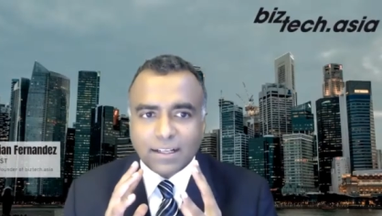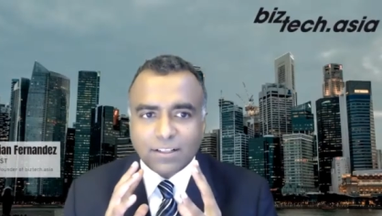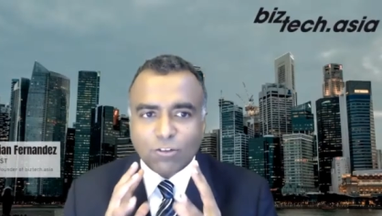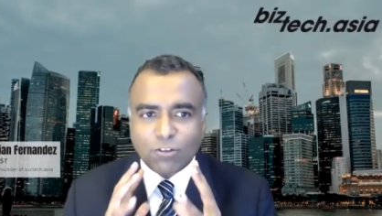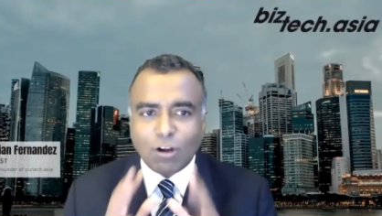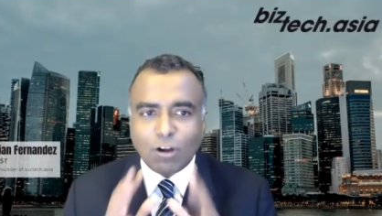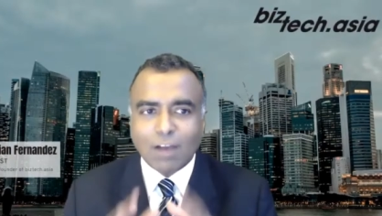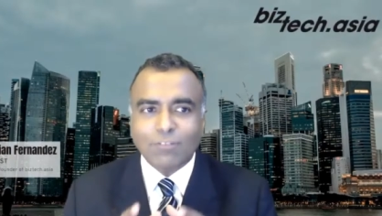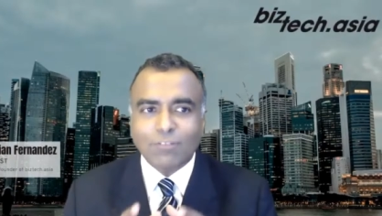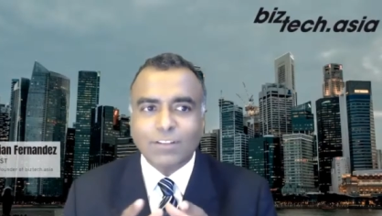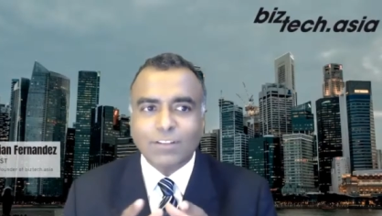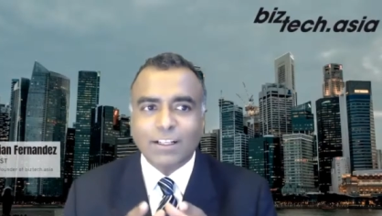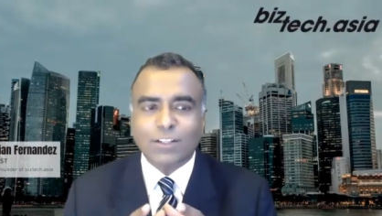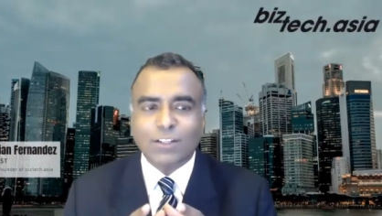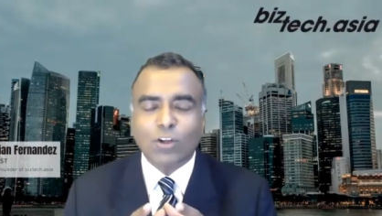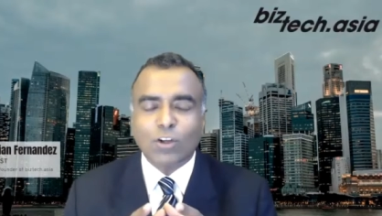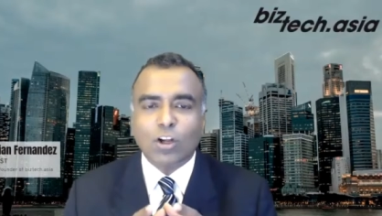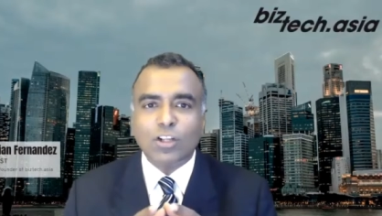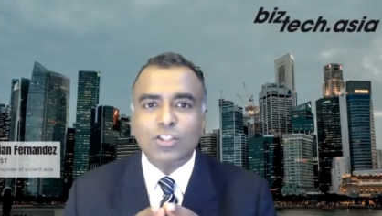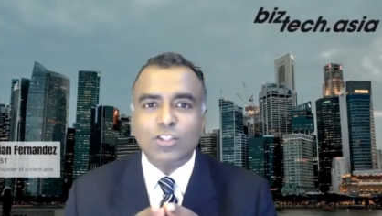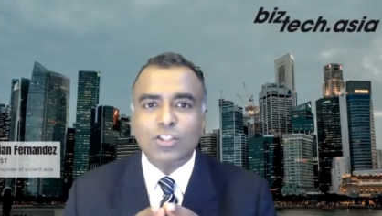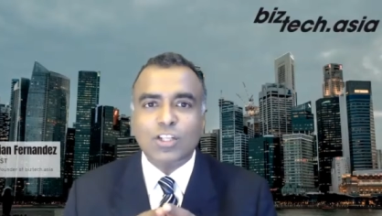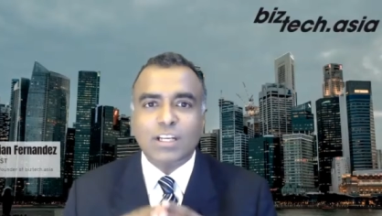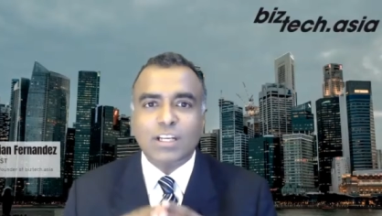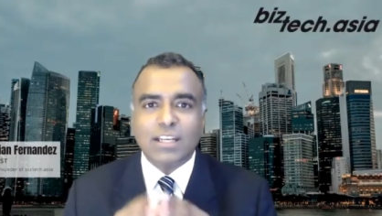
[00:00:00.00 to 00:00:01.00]
graph
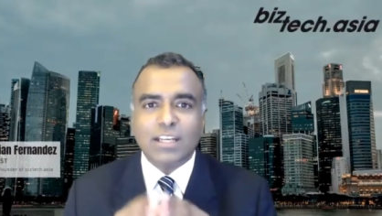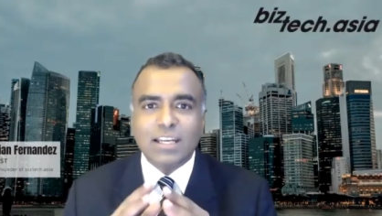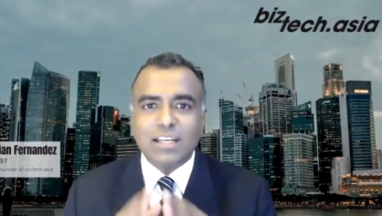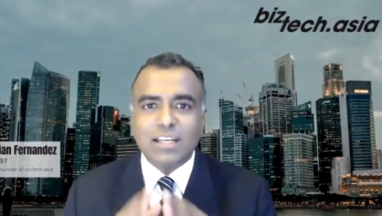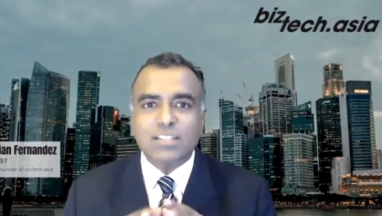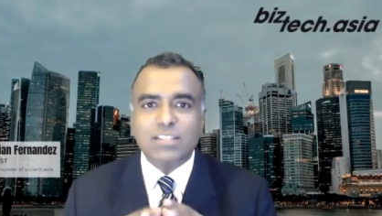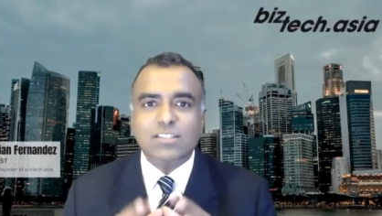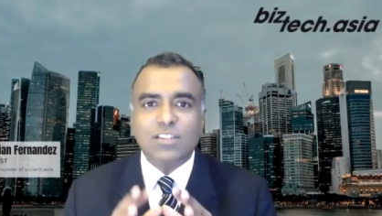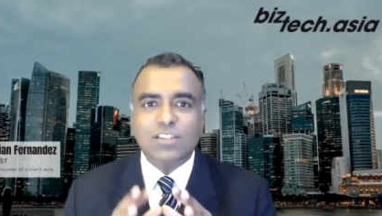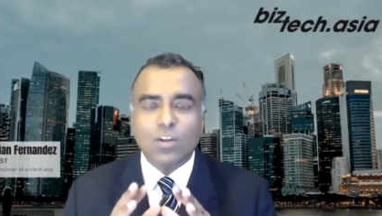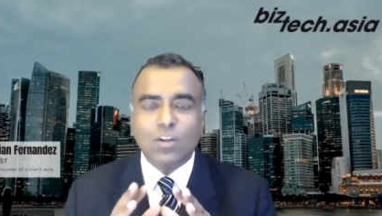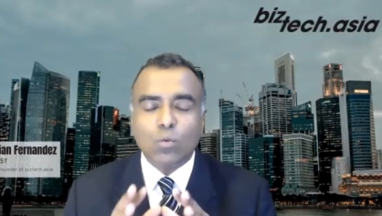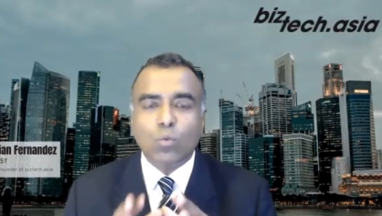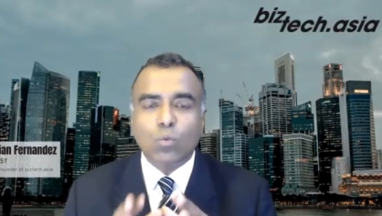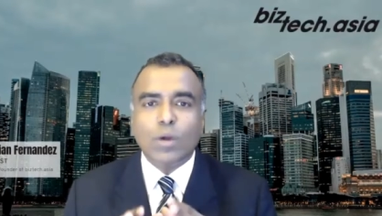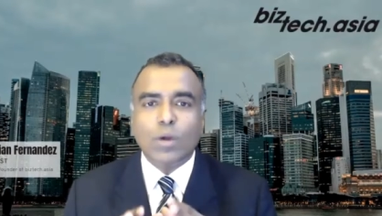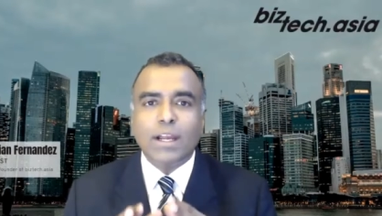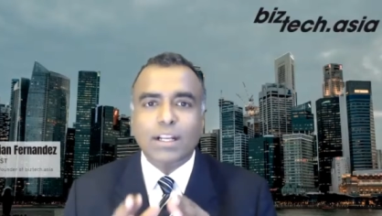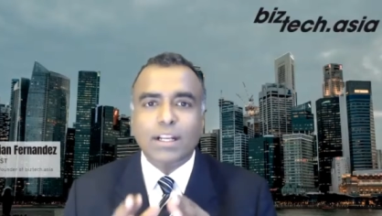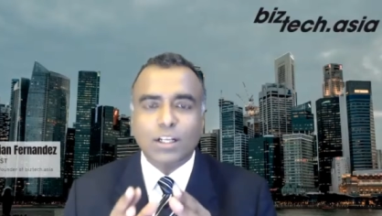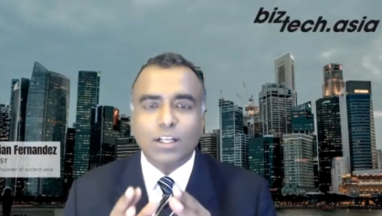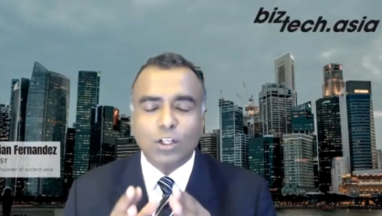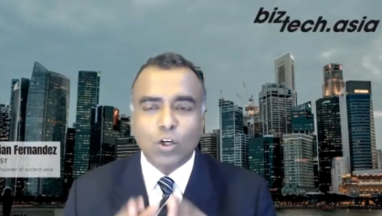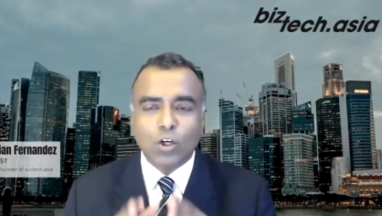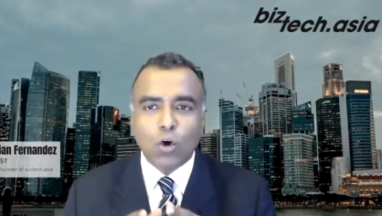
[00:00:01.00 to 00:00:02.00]
technology is the way
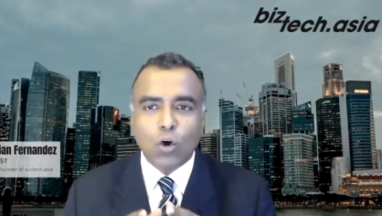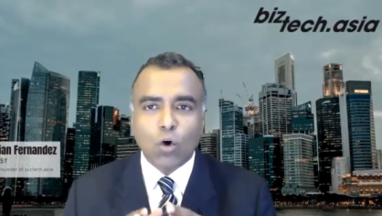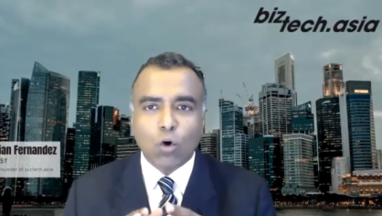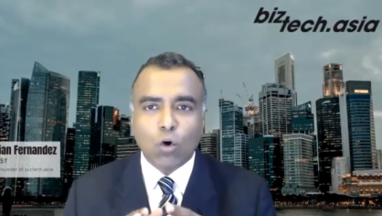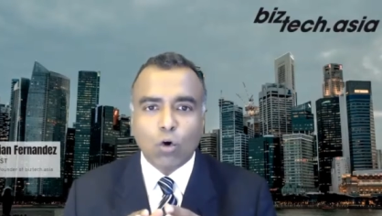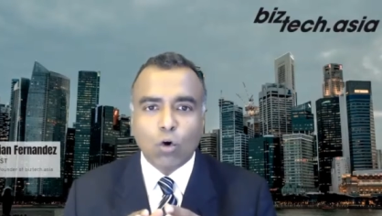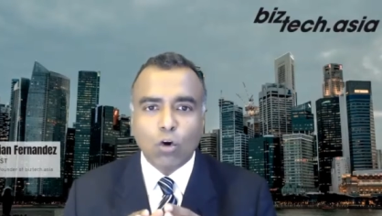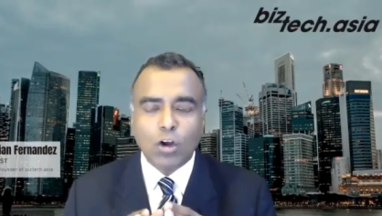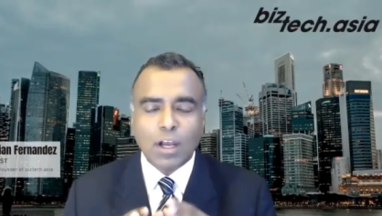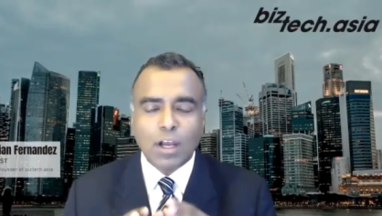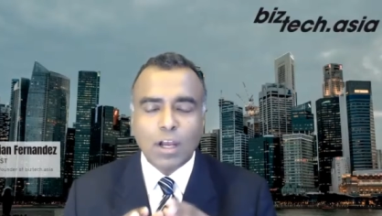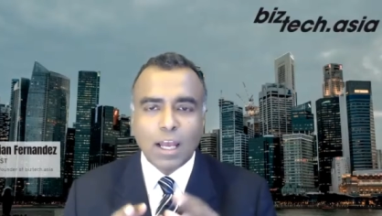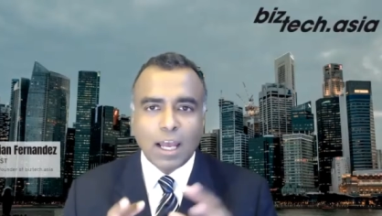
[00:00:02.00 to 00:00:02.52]
to go,